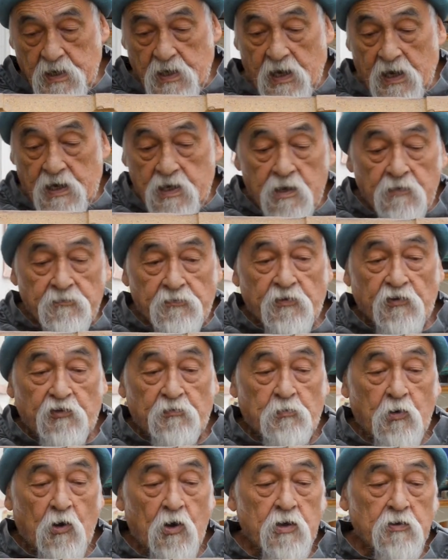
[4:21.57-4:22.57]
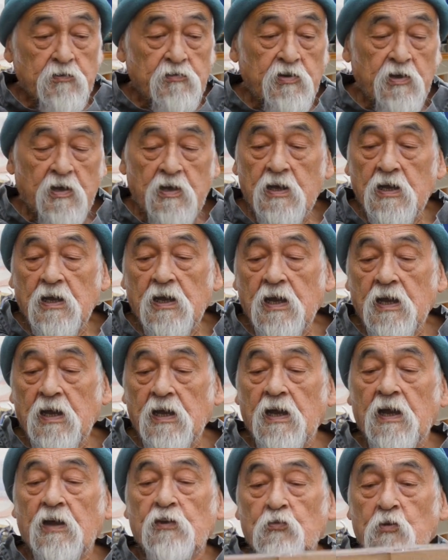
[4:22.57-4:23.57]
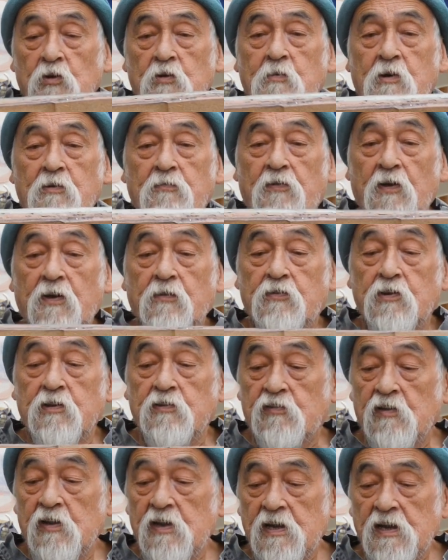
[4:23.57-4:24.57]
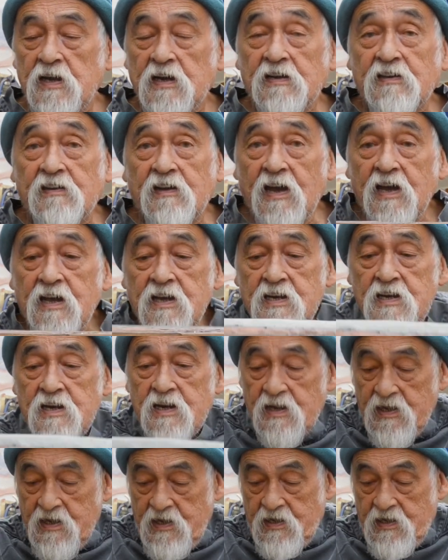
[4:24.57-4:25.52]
I love this pot. It's one of my favourites. Again,